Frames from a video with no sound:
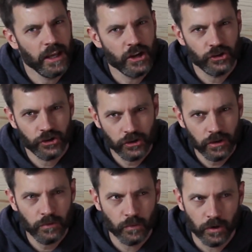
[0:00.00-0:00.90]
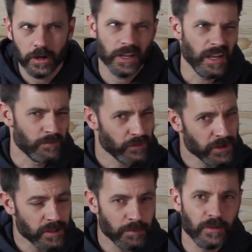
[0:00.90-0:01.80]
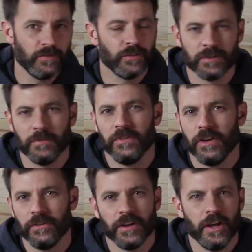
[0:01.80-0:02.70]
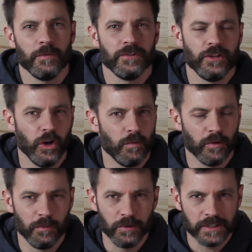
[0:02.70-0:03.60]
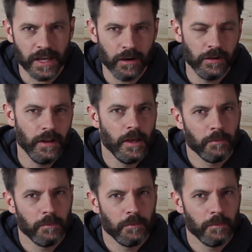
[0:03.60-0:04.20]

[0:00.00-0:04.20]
It should work in principle for some of the other cameras that GoPro puts out,